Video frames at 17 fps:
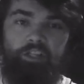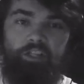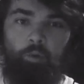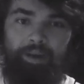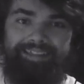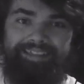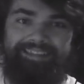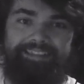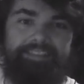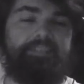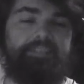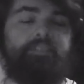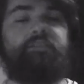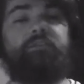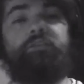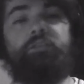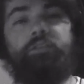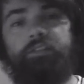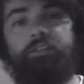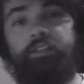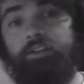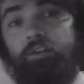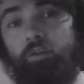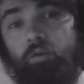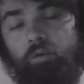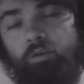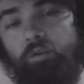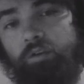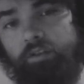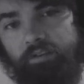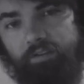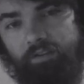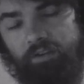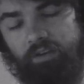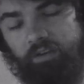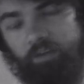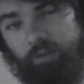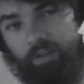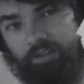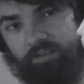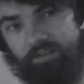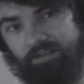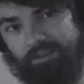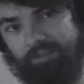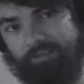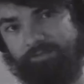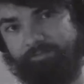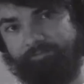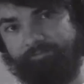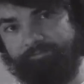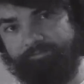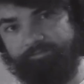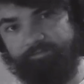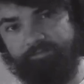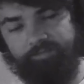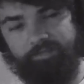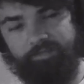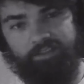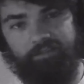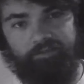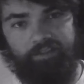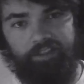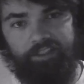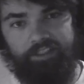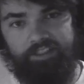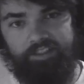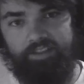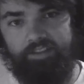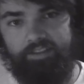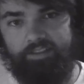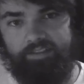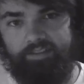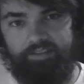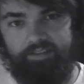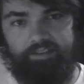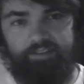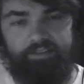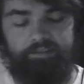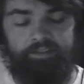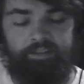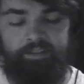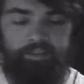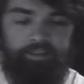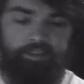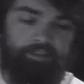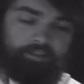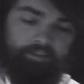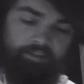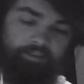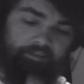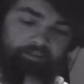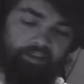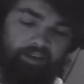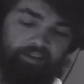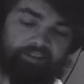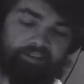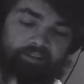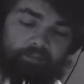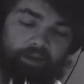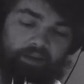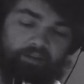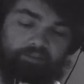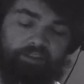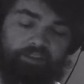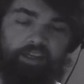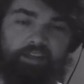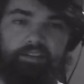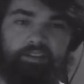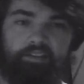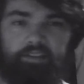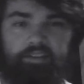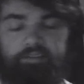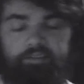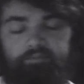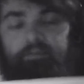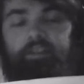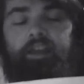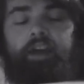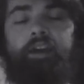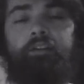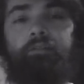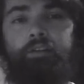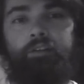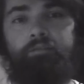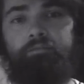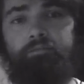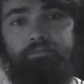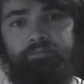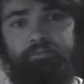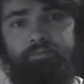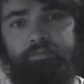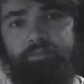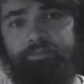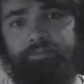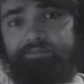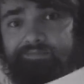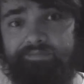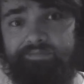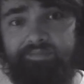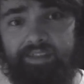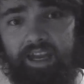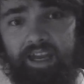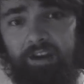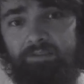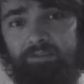it. Or you can wait till I finish this in X amount of days and have it out for